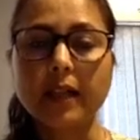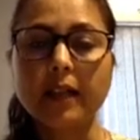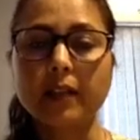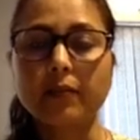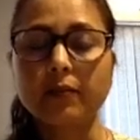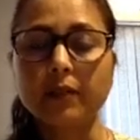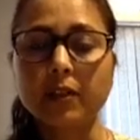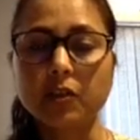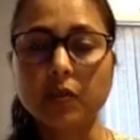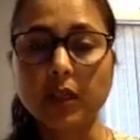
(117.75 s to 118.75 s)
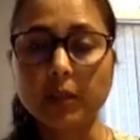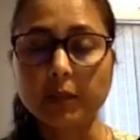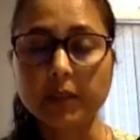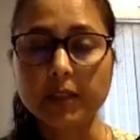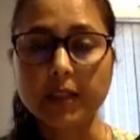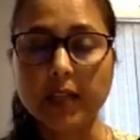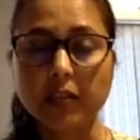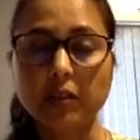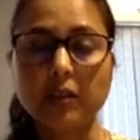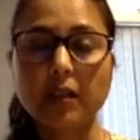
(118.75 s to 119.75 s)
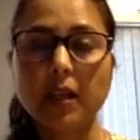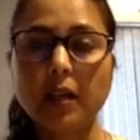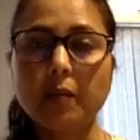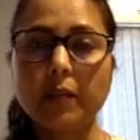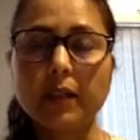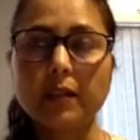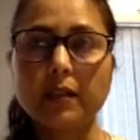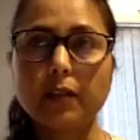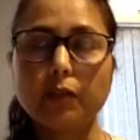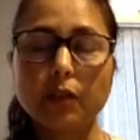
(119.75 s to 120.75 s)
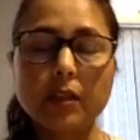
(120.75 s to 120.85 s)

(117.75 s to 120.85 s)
and then the trigger purchase action. But if you're